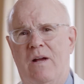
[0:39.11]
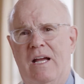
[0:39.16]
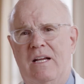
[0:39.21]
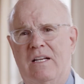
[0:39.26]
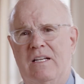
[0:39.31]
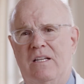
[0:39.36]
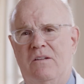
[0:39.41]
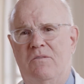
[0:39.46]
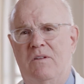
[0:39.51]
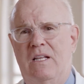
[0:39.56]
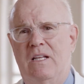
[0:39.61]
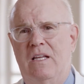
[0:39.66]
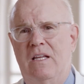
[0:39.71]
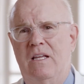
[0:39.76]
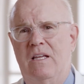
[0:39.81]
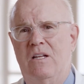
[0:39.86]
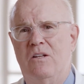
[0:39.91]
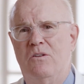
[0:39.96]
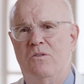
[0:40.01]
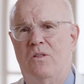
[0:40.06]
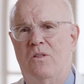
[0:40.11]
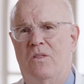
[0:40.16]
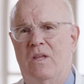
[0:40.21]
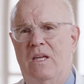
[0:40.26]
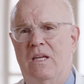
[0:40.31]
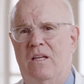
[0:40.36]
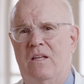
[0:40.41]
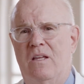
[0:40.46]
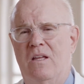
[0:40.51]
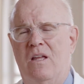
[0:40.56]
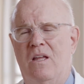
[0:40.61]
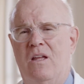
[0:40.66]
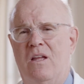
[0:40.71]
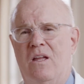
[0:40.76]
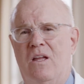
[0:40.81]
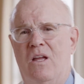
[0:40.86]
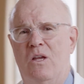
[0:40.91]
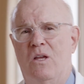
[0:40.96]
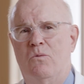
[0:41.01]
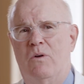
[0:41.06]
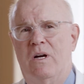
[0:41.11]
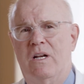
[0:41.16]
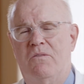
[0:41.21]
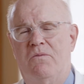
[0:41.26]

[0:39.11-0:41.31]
activity and you think you want